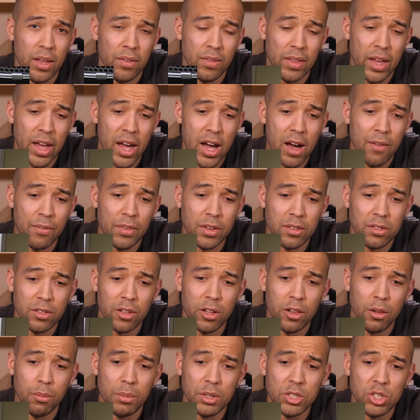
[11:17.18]
They have this
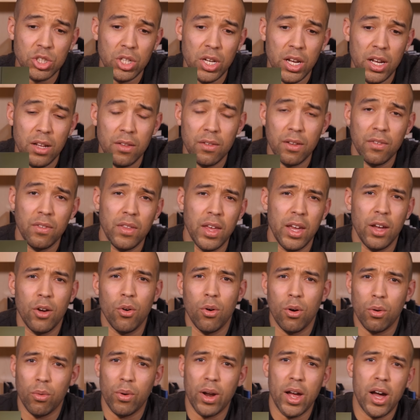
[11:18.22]
little machine that they
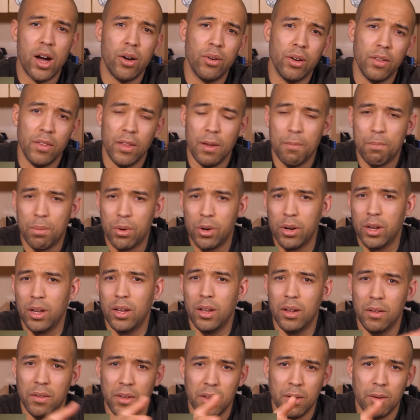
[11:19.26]
go around and they put
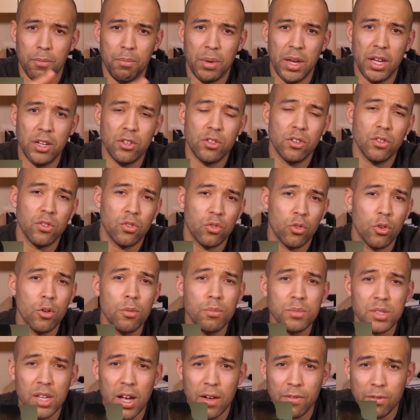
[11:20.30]
it in the patient's
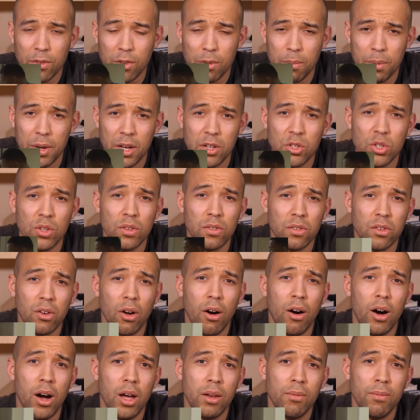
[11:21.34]
rooms after the patient's
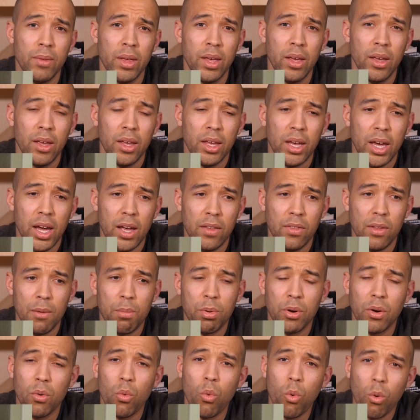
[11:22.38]
gone, and
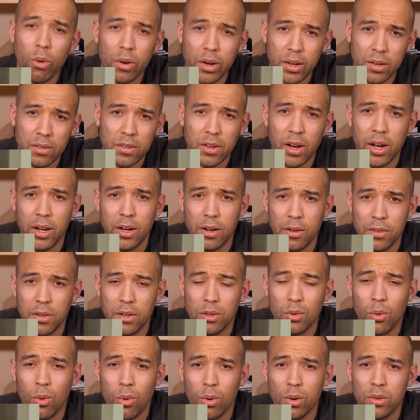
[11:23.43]
they put a warning sign on
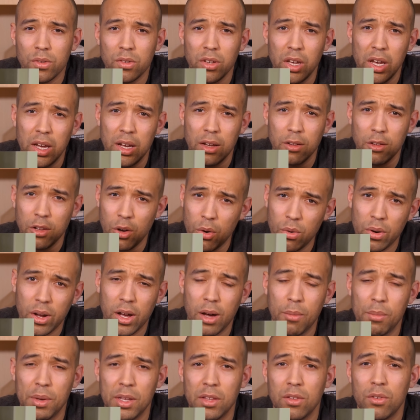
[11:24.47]
the door saying, don't
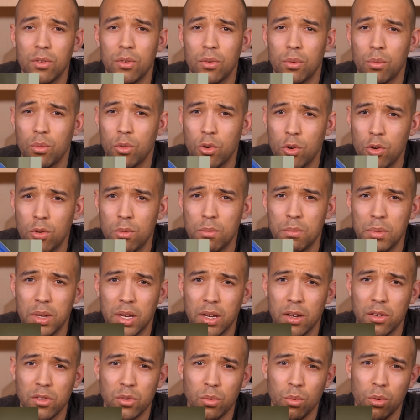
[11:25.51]
come into the room
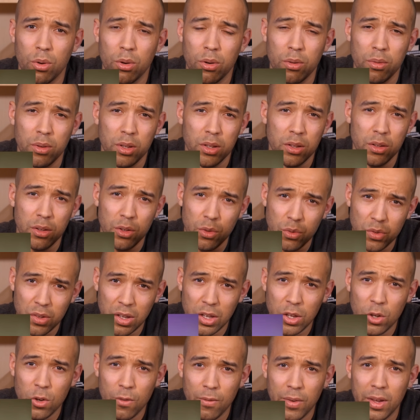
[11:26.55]
because we're
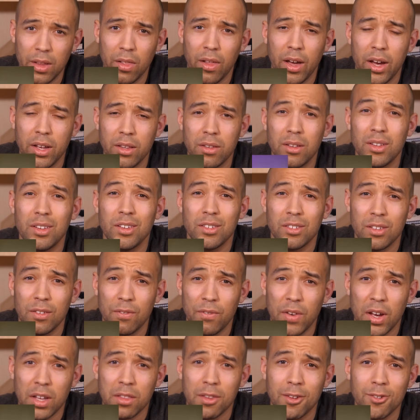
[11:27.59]
using UV light to
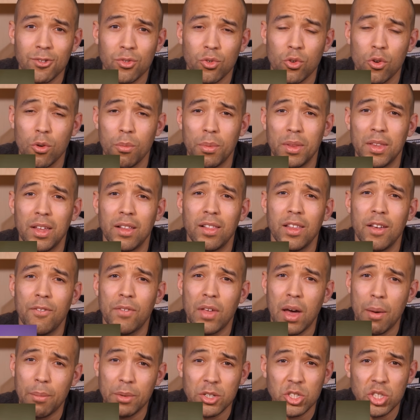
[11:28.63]
disinfect this room. And they
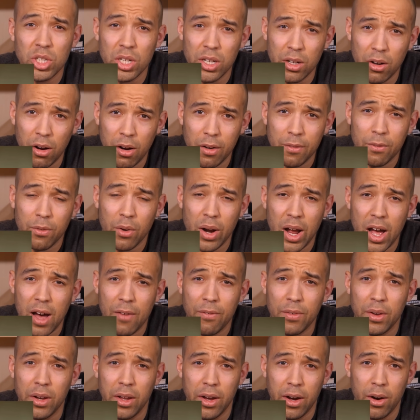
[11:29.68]
leave that machine on for
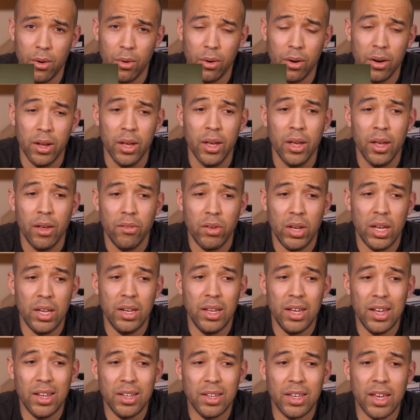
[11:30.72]
half an hour,
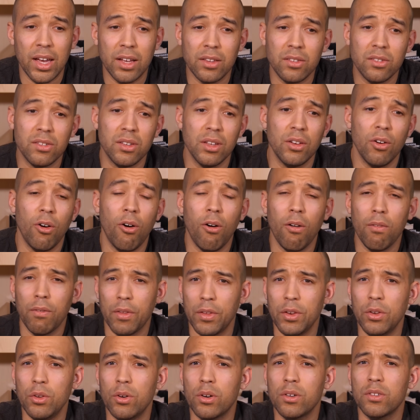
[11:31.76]
and it gets in all
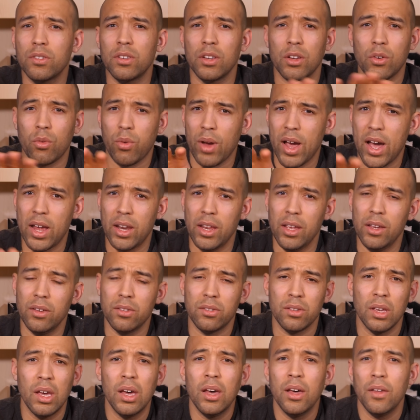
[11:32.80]
the nooks and
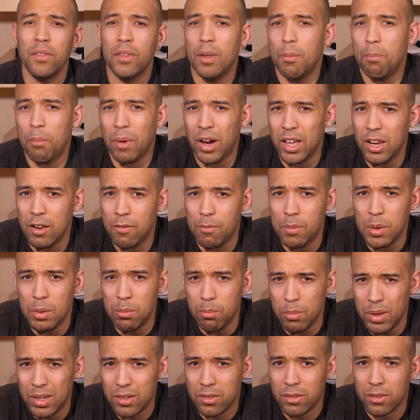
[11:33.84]
crannies that might have
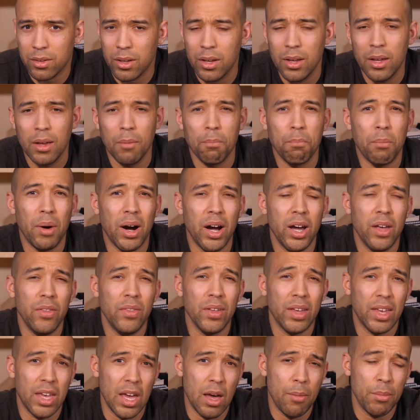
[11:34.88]
been missed by
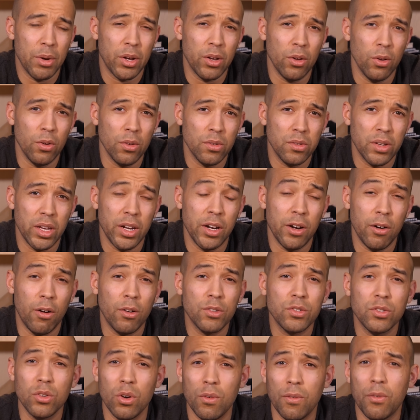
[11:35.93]
the chemicals. And it
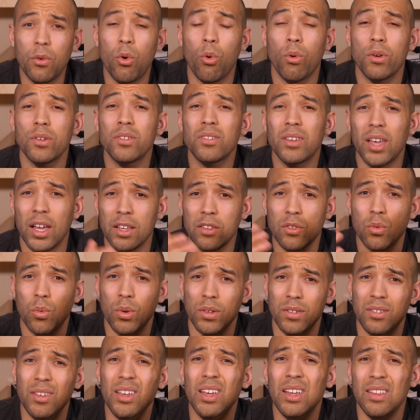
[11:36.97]
also, of course, gets
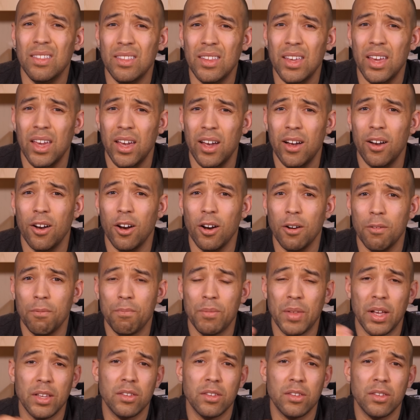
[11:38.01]
what's in the air.